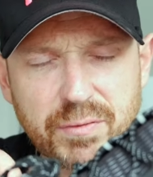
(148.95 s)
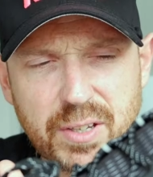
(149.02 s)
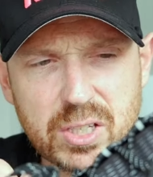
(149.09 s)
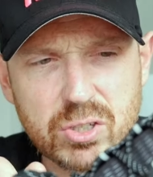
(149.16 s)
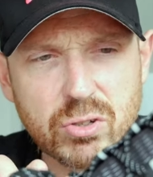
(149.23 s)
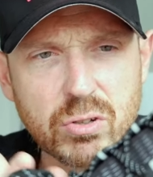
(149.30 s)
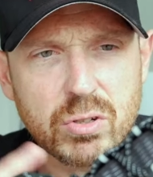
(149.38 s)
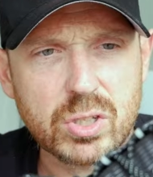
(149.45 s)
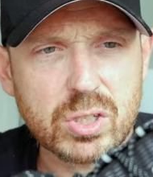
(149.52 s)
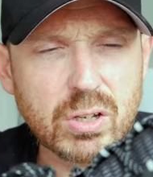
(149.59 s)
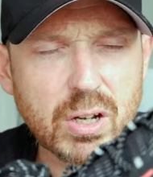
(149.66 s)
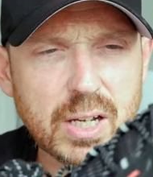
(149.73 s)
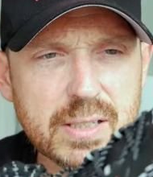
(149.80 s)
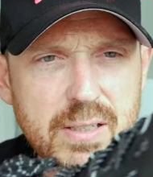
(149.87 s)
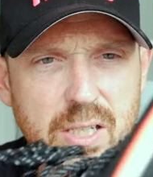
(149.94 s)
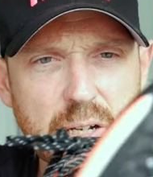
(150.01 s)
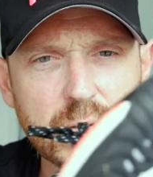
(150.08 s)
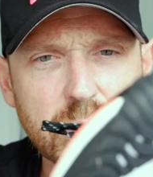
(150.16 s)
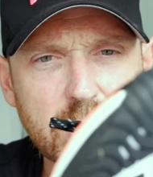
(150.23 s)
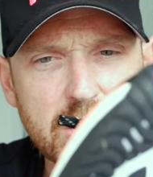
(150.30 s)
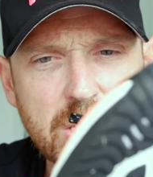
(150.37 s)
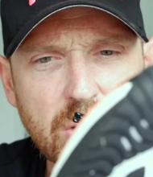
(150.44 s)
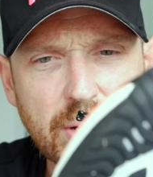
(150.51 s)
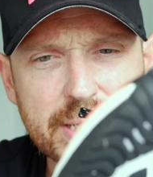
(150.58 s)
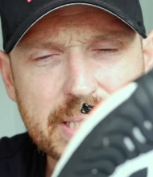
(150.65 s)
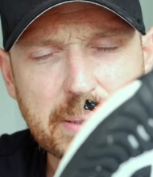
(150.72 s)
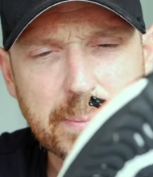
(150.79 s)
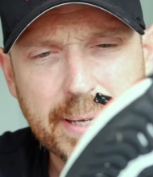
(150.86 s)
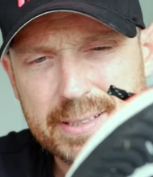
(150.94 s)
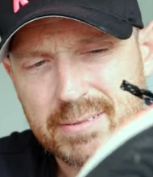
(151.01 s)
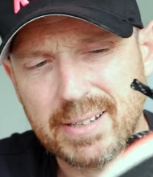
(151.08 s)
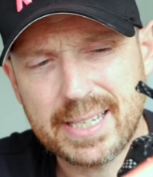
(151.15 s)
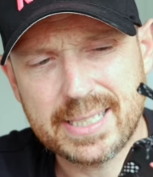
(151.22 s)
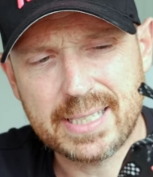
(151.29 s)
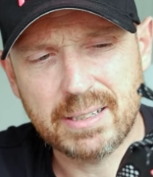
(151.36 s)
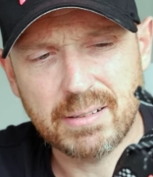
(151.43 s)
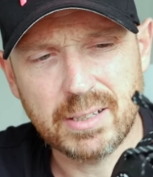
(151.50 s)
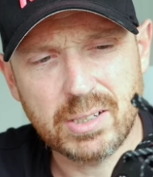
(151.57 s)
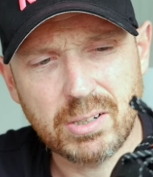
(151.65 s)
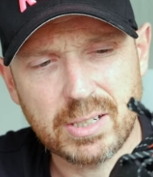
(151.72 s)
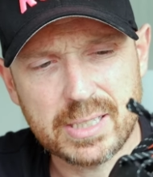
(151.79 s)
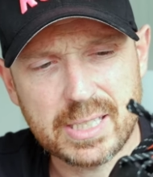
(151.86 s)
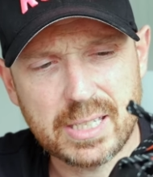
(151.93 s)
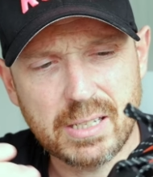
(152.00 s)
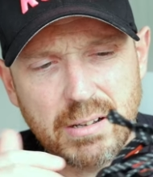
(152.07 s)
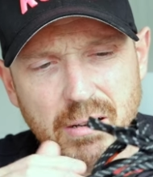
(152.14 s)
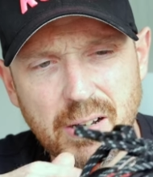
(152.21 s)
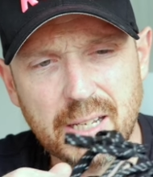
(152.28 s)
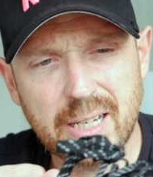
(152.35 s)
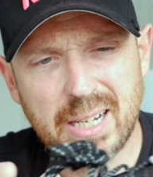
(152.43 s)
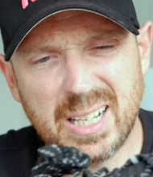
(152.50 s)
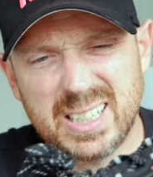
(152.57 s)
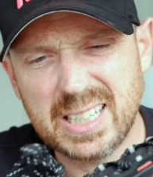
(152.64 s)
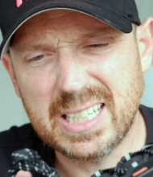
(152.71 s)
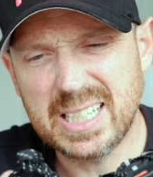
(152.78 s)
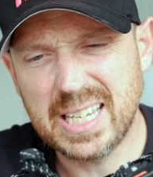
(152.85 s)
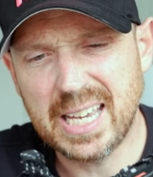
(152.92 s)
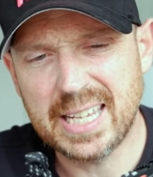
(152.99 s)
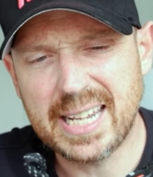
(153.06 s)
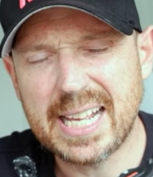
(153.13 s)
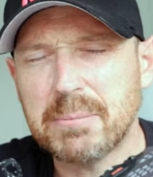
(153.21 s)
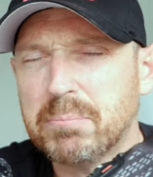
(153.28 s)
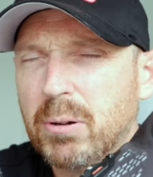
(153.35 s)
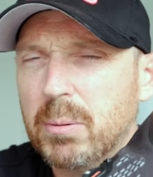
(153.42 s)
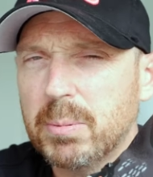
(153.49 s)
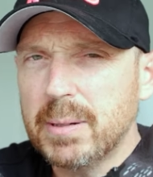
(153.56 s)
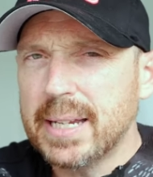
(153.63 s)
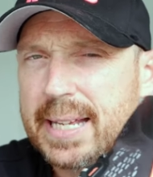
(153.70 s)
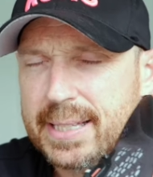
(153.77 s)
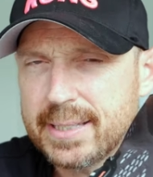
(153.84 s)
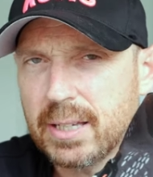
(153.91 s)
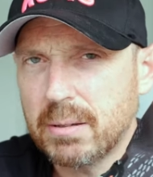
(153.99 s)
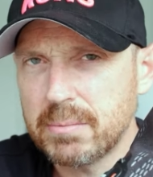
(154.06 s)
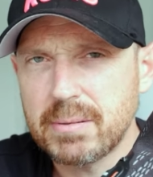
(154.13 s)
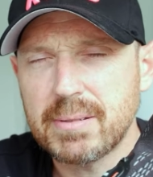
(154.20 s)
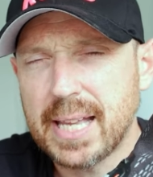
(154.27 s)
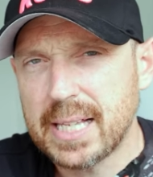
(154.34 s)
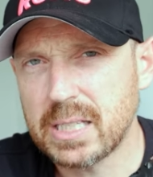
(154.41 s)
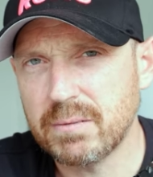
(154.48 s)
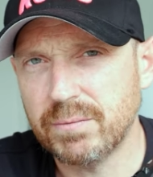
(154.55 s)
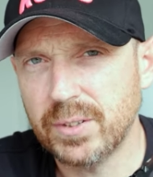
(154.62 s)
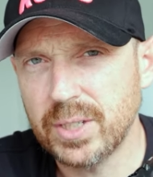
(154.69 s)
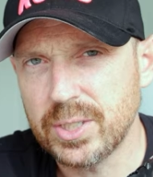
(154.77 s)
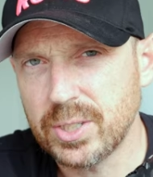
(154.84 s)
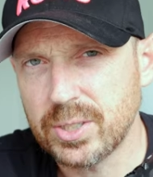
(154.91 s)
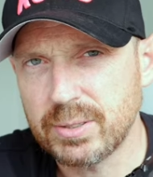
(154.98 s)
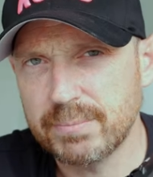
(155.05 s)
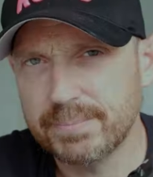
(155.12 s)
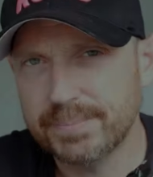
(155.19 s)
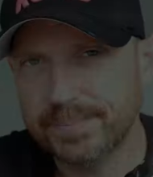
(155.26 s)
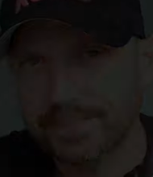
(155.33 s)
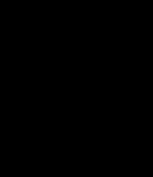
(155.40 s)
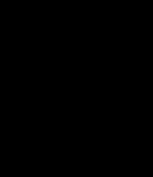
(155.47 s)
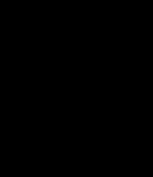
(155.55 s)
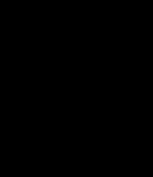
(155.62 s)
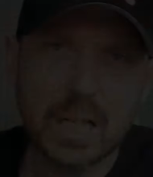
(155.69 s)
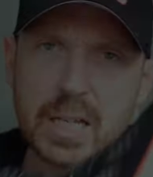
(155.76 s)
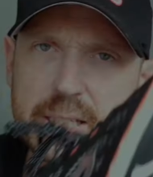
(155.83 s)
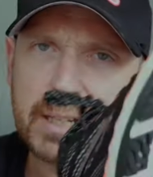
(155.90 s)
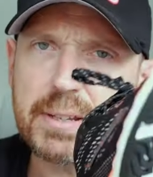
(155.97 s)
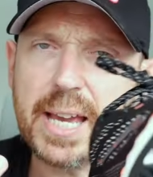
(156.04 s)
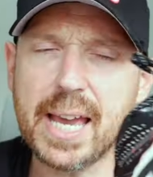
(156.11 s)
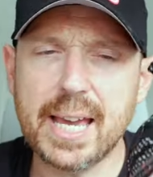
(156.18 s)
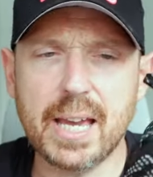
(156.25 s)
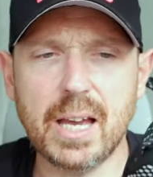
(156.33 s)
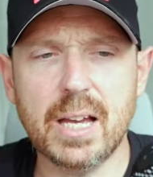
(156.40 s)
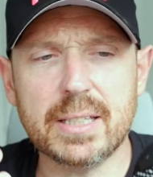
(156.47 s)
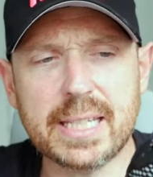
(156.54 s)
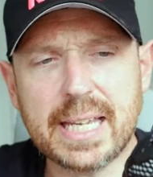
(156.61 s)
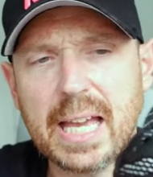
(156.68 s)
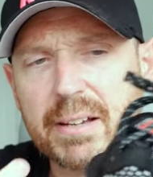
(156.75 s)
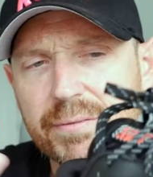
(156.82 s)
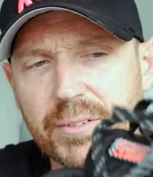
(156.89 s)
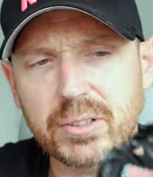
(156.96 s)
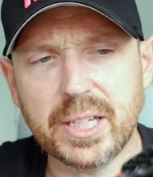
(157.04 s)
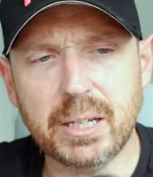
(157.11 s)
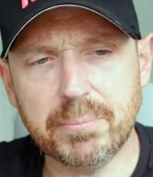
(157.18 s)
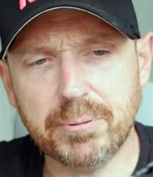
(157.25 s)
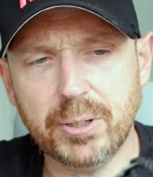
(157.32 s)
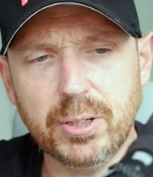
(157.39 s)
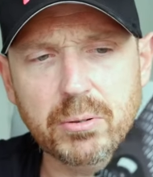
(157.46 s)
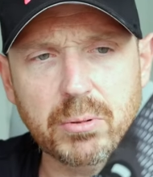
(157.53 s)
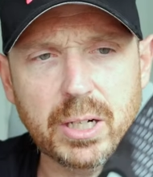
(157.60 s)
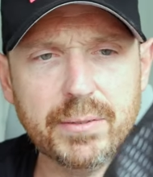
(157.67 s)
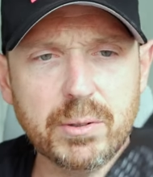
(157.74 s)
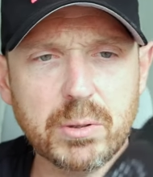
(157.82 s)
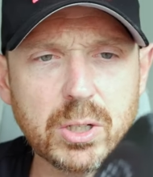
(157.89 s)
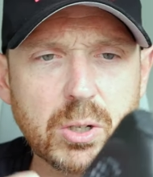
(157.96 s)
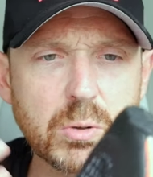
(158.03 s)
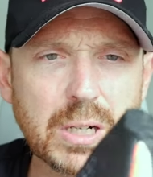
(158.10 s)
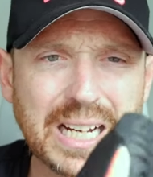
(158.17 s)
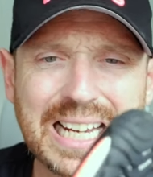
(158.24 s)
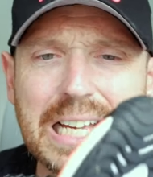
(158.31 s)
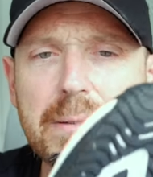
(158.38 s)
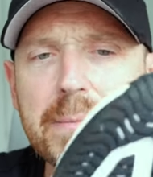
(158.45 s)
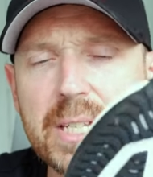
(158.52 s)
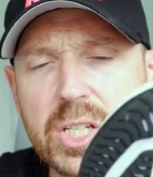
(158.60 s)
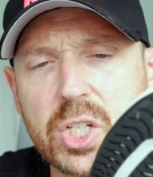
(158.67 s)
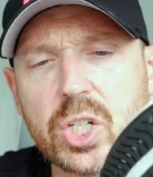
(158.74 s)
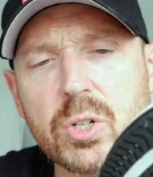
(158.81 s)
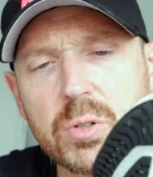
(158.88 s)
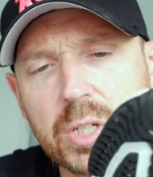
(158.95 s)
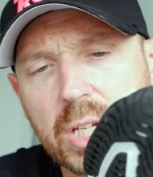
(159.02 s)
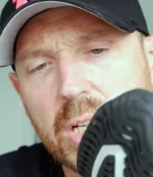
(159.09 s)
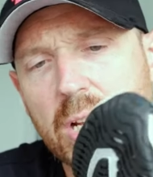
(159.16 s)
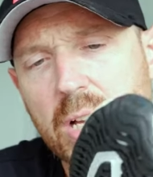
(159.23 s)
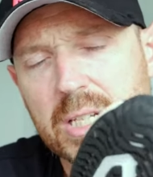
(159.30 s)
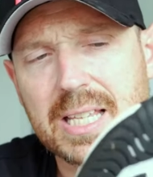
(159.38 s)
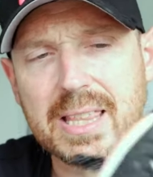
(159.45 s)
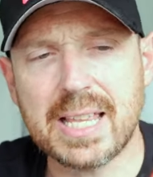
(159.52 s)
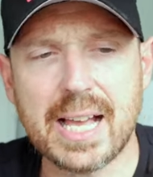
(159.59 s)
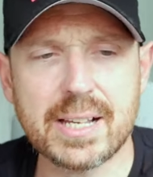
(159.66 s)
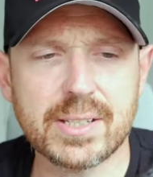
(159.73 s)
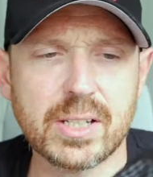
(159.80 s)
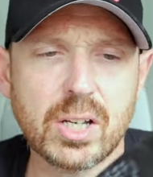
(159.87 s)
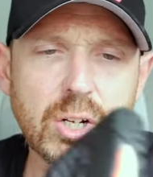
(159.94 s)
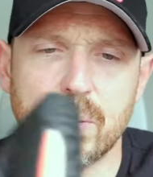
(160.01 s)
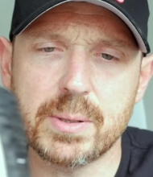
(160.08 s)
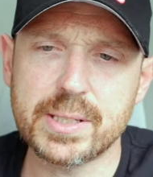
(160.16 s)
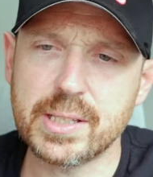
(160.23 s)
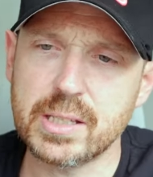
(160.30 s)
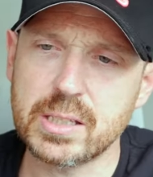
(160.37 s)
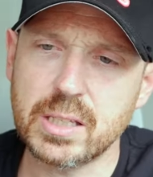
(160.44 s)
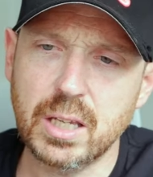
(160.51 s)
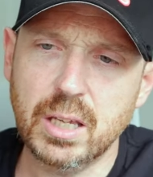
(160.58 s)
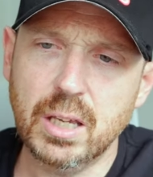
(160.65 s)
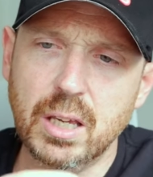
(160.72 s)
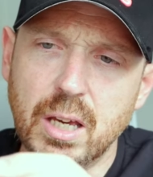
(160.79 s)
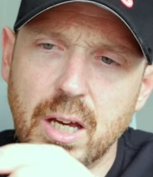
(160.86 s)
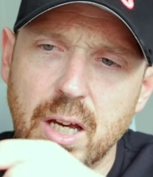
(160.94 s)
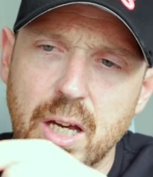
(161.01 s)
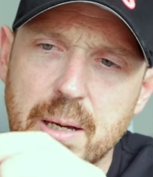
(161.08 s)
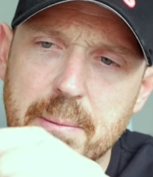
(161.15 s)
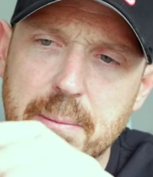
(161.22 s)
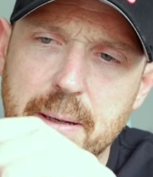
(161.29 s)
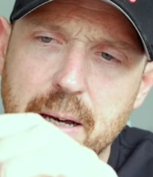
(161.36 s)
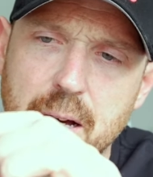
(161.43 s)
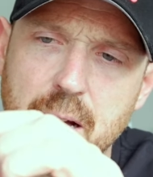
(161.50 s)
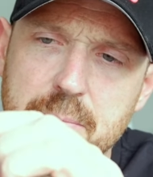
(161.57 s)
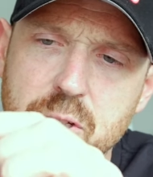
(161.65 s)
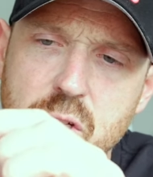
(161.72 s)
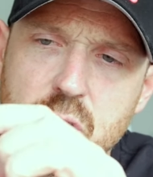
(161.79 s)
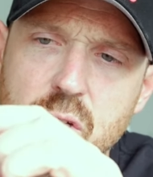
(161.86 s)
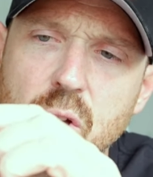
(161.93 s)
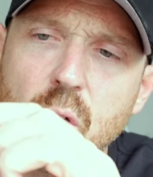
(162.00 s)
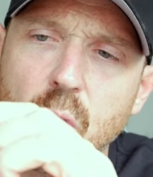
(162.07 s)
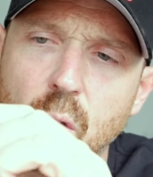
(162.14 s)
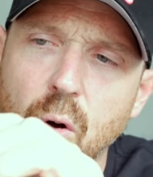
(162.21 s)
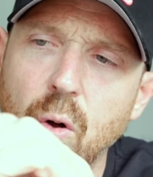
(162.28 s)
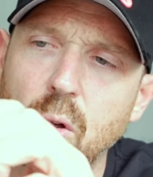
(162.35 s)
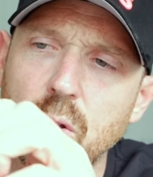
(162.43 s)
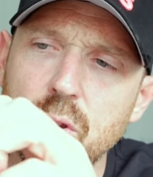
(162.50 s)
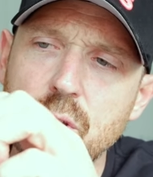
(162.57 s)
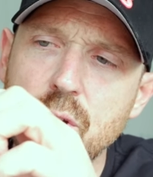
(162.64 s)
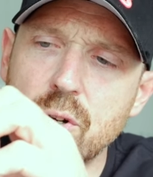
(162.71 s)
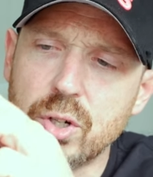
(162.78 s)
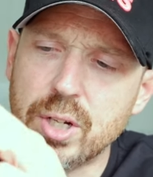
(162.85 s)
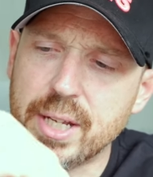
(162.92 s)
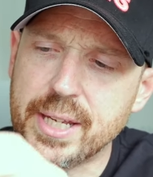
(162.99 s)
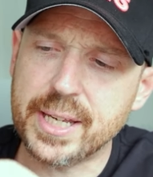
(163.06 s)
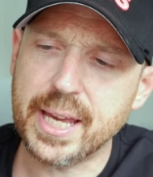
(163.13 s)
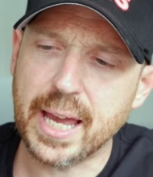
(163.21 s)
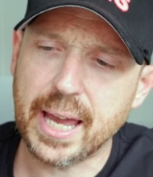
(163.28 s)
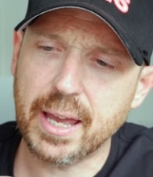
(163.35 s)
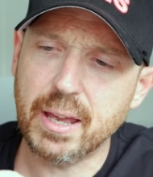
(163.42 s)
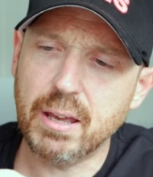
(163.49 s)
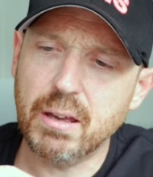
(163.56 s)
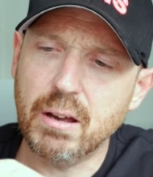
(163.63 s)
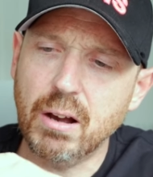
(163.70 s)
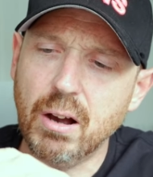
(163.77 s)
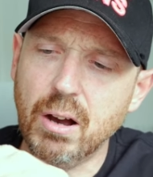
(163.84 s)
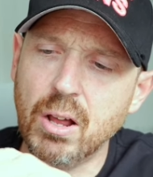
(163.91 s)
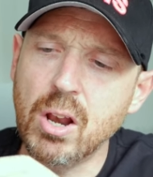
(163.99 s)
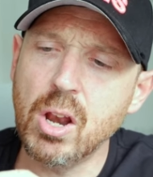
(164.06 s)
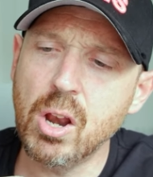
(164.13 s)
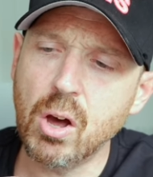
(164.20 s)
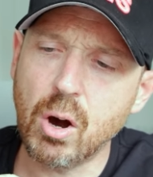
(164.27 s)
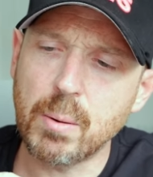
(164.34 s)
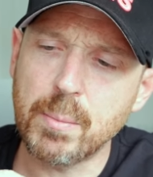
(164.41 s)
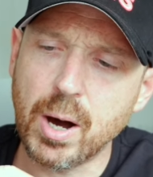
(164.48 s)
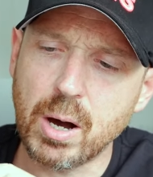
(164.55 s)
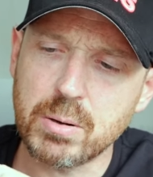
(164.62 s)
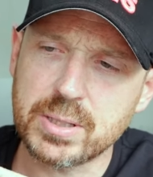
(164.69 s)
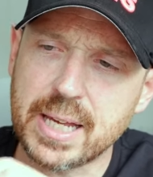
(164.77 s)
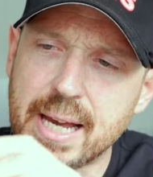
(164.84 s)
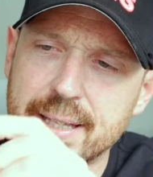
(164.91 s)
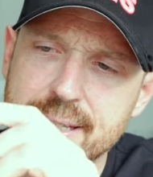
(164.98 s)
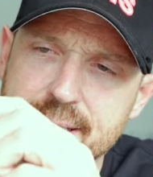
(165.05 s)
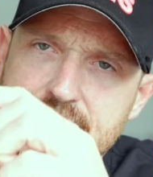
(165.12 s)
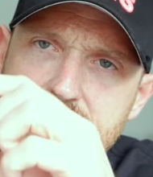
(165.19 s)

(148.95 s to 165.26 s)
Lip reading: Fits true to size. I told you it's £90 or £89.99. And I think, yeah, that's probably it in terms of stats and features. So yeah, Decathlon, Kiprun, whatever you want to call, claim this shoe can last 1,000 kilometers. I'm sure you're going to get a lot of miles out of this.